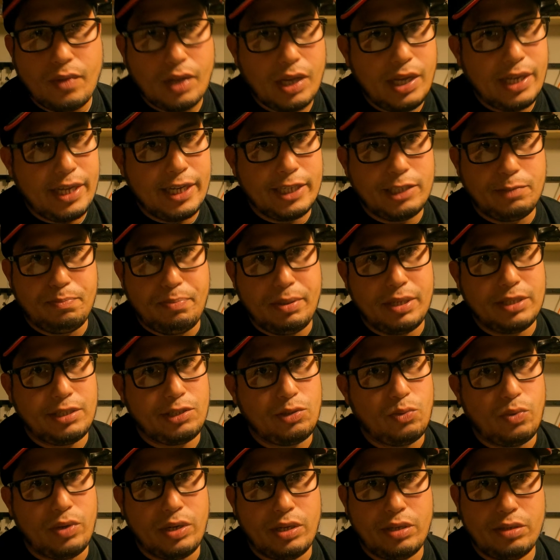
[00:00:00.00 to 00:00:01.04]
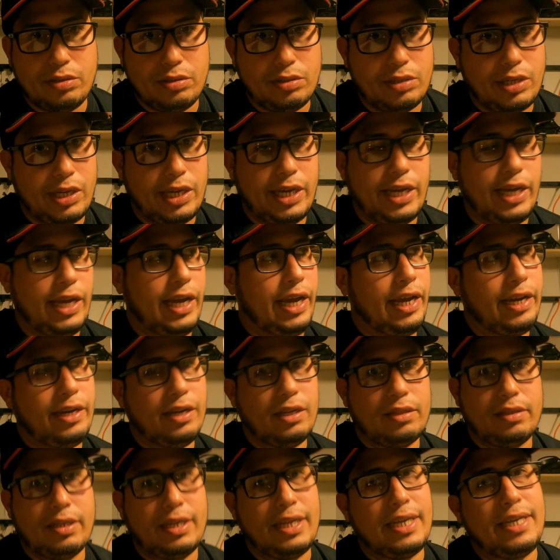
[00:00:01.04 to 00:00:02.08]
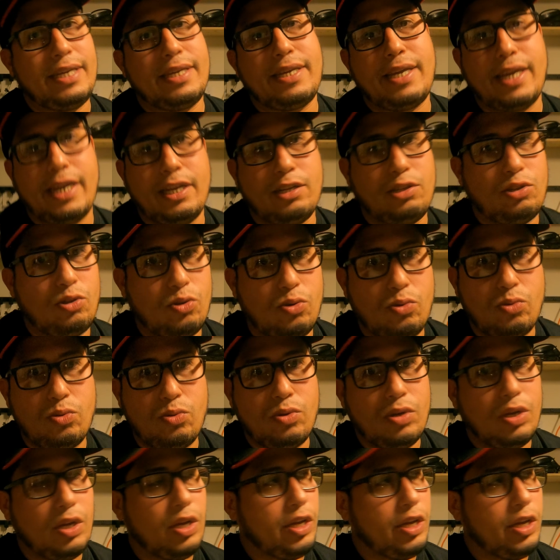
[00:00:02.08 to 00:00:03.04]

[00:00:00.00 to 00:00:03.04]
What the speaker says: He gets busy with it. Ain't nothing he can't do.